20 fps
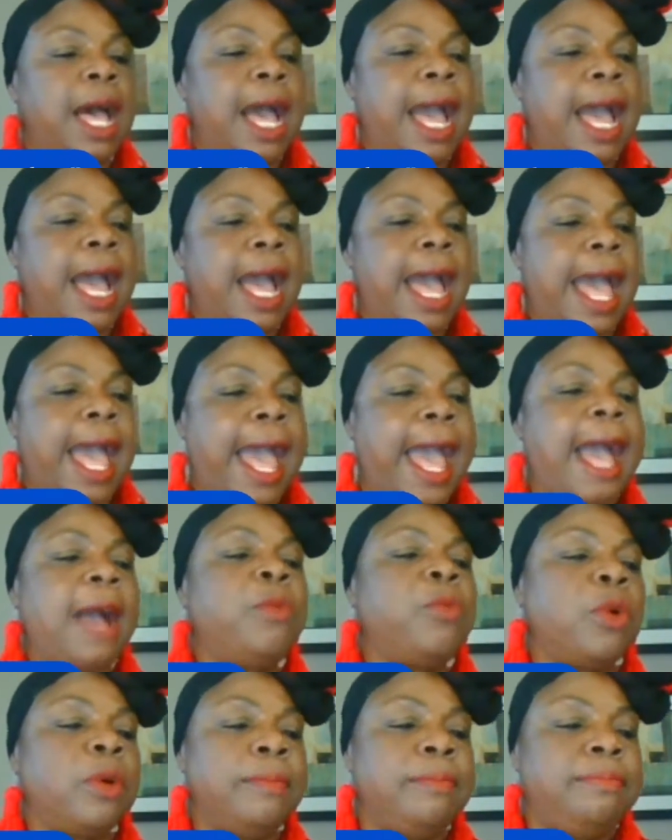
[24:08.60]
uh,
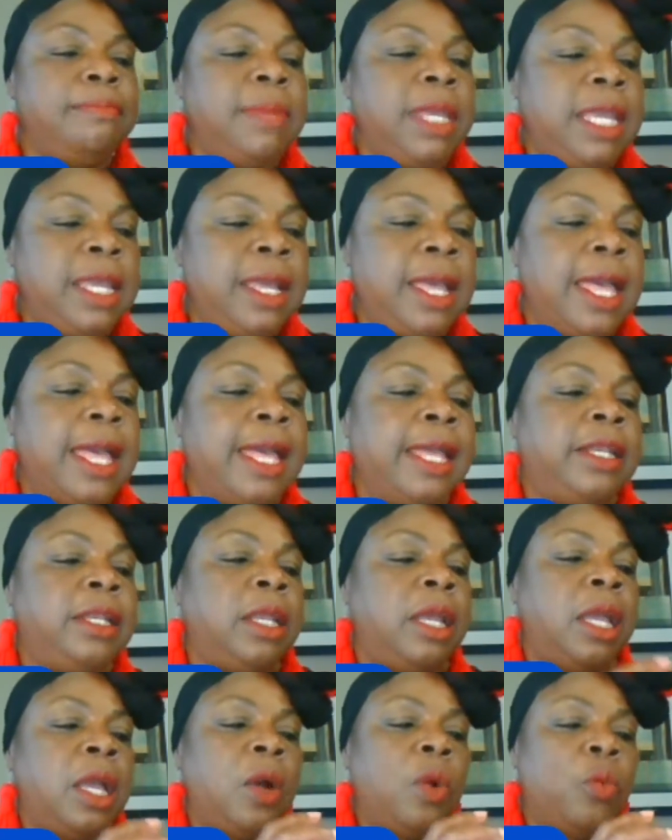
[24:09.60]
our men
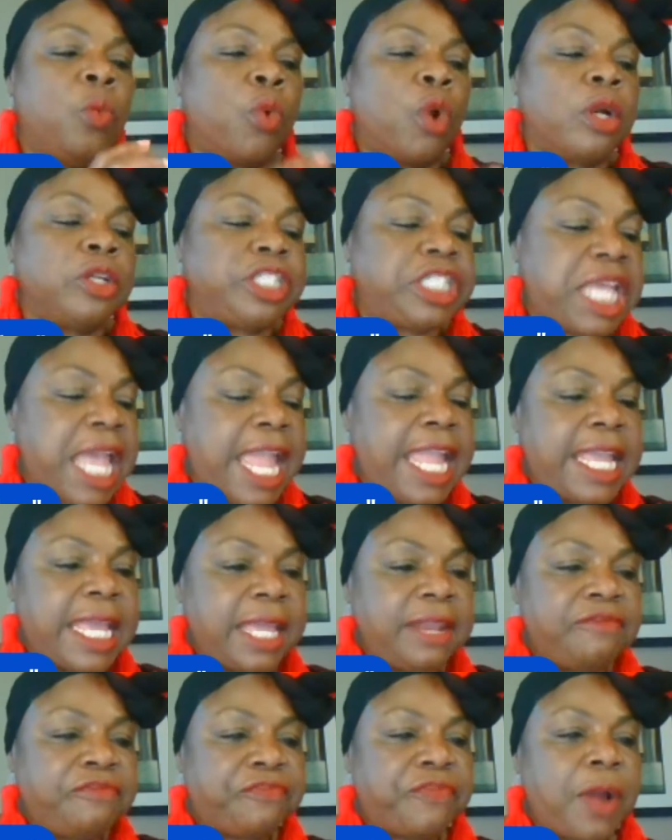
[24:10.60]
were
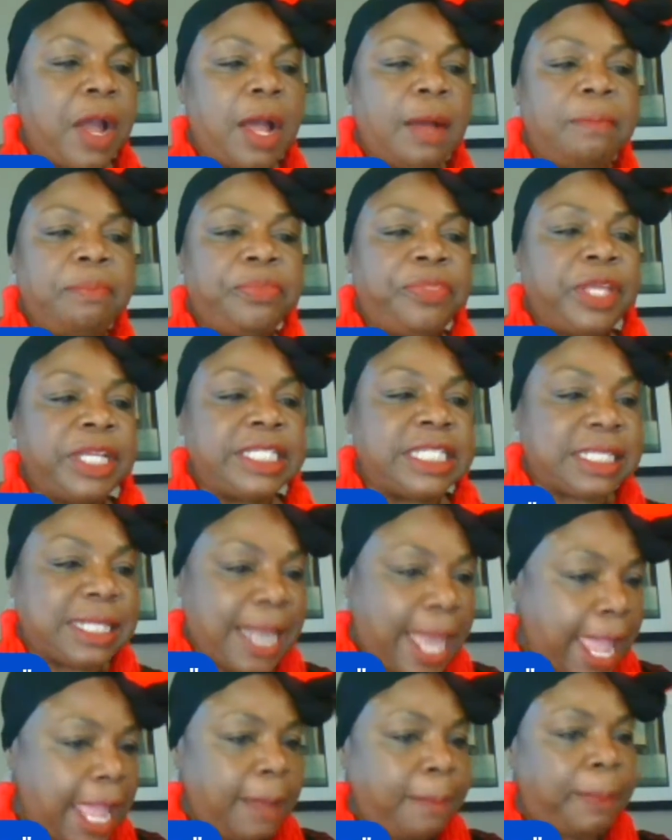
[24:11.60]
taken from the
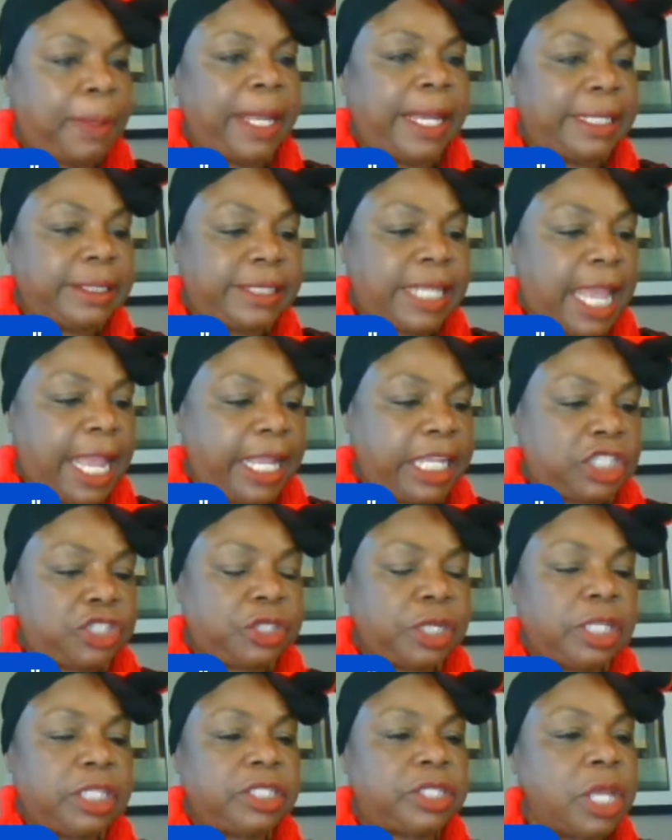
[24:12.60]
slave
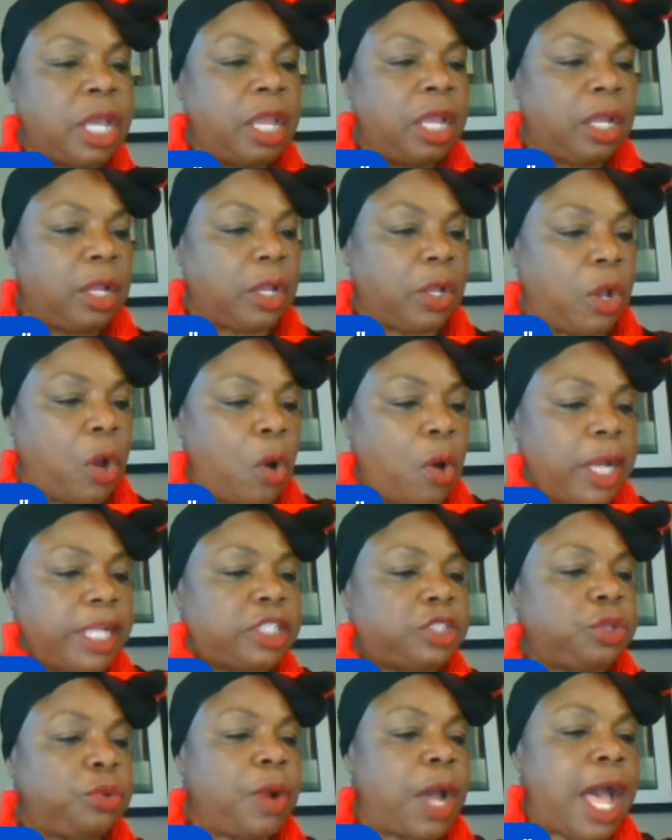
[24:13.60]
plantations,
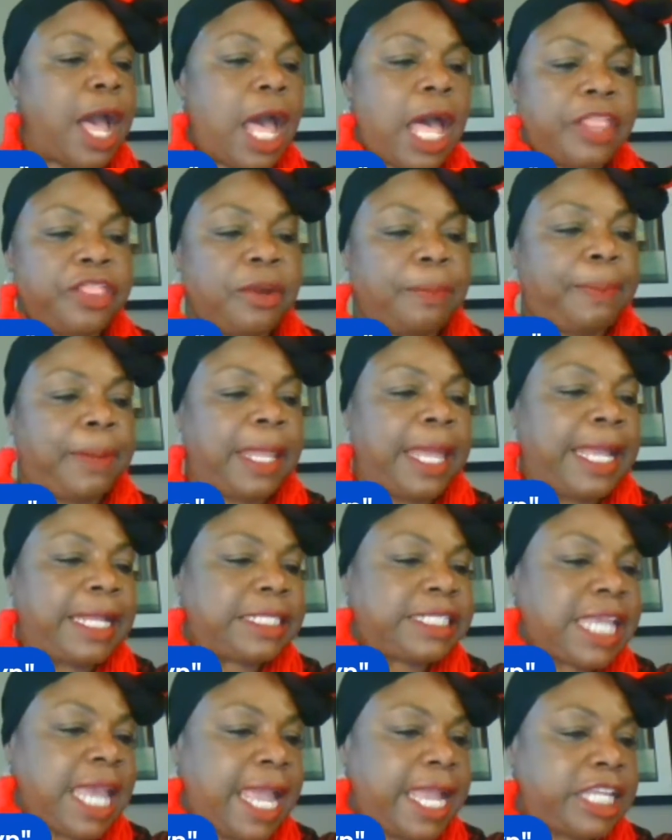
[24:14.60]
going to other
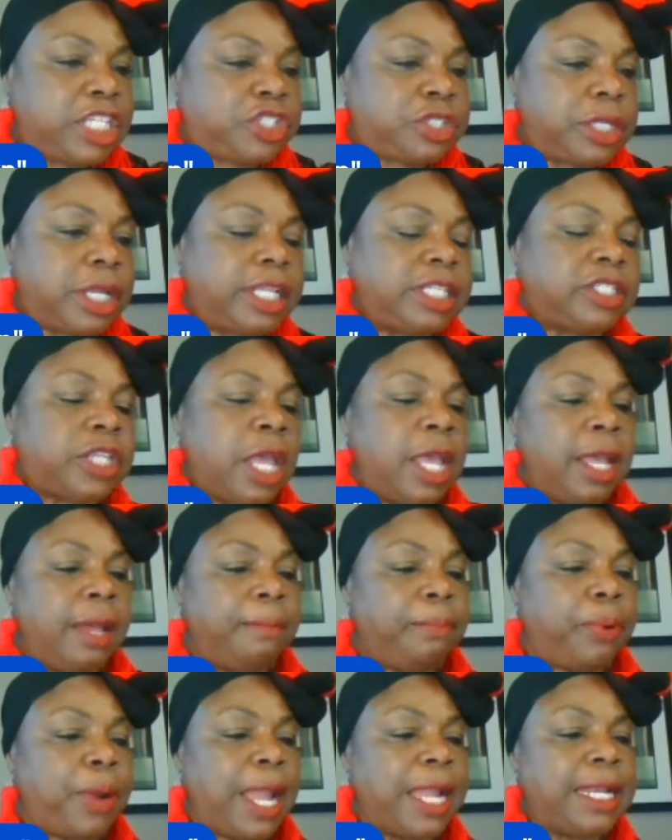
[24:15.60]
plantations,
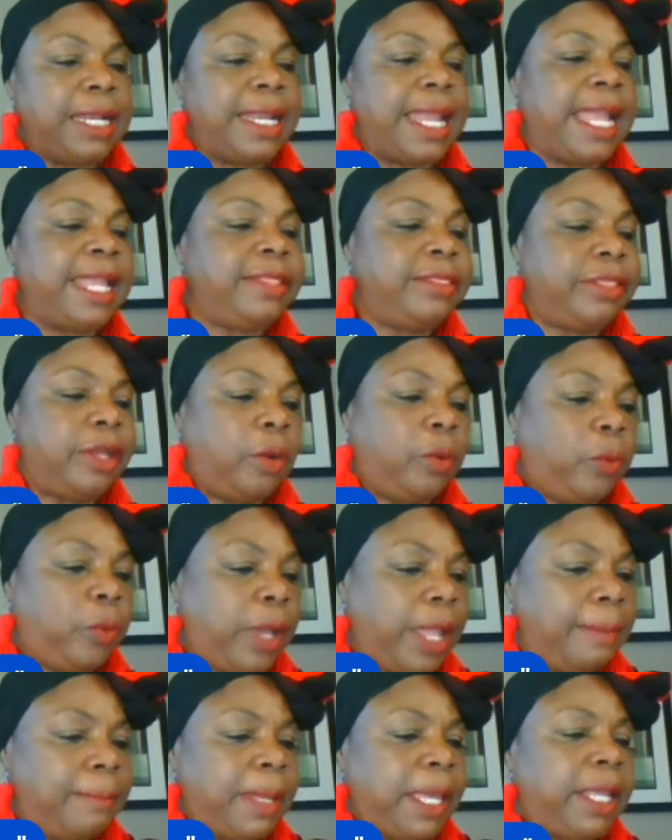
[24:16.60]
pregnating the
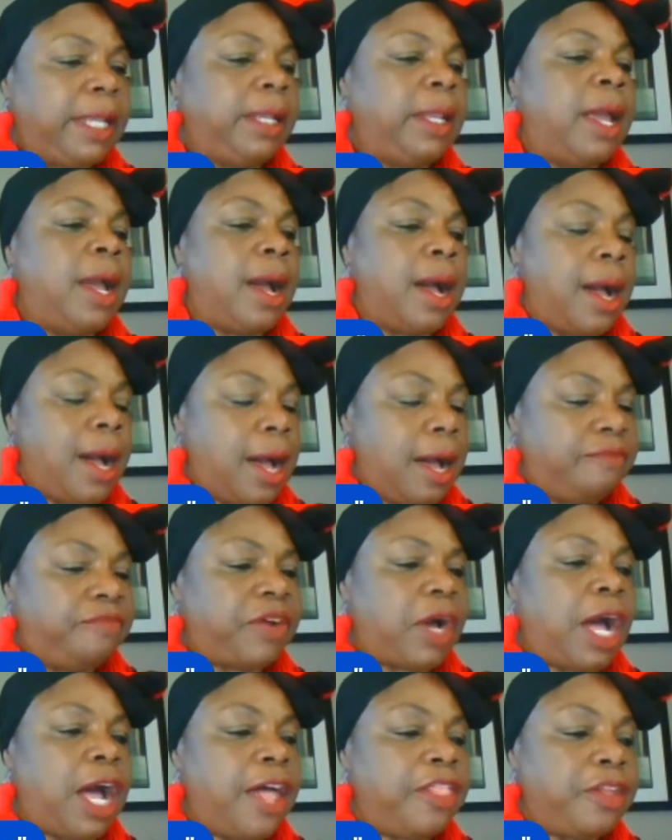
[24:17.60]
women
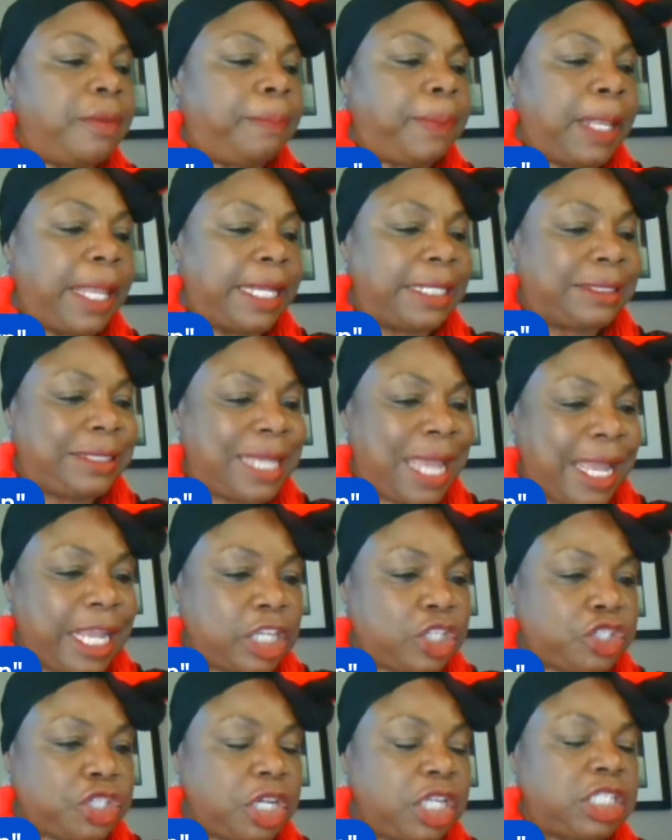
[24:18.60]
of other
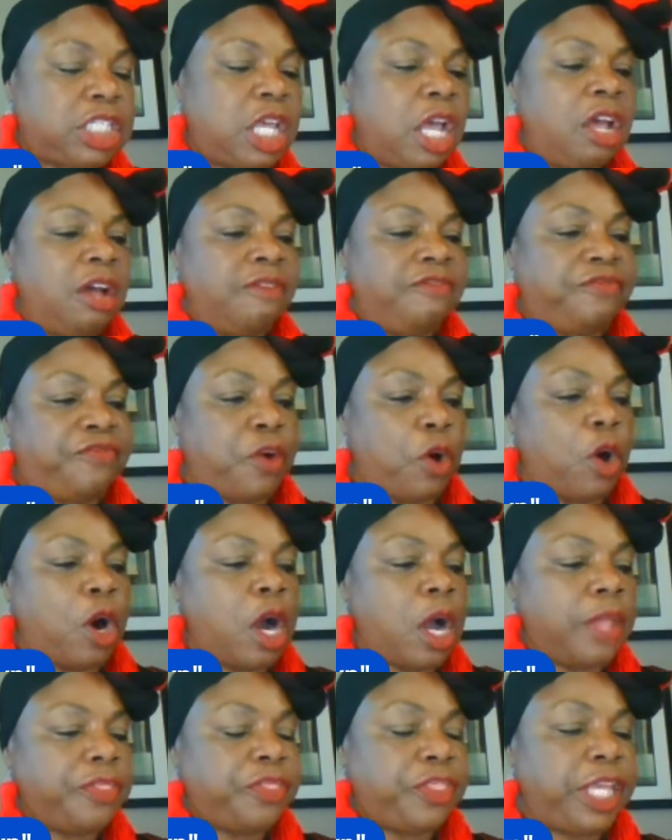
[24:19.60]
plantations
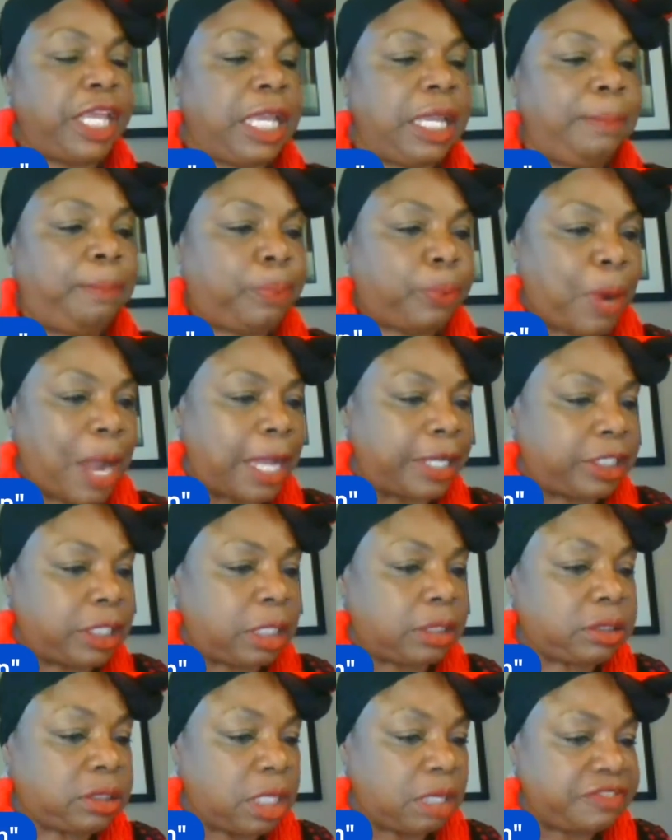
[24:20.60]
for the
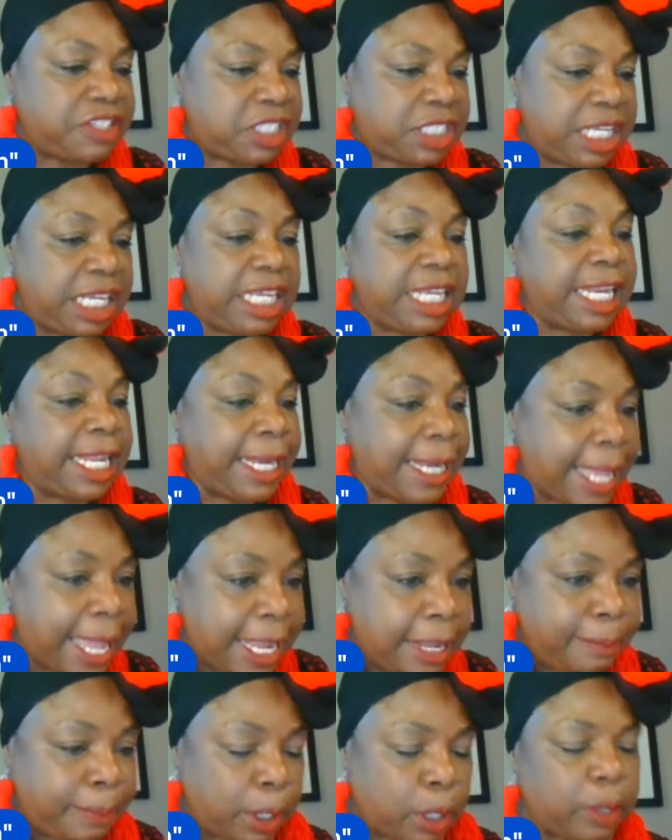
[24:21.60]
product of seed and
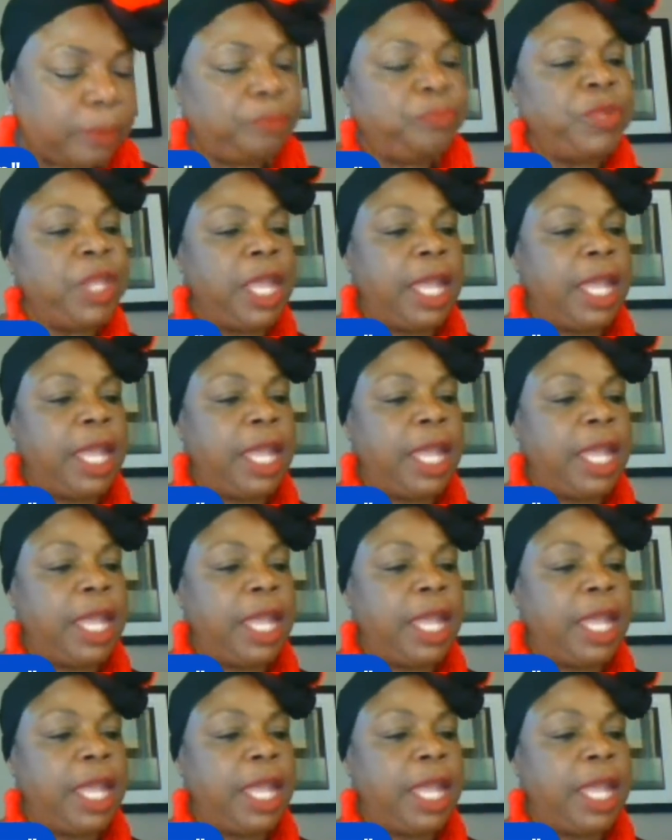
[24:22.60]
labor.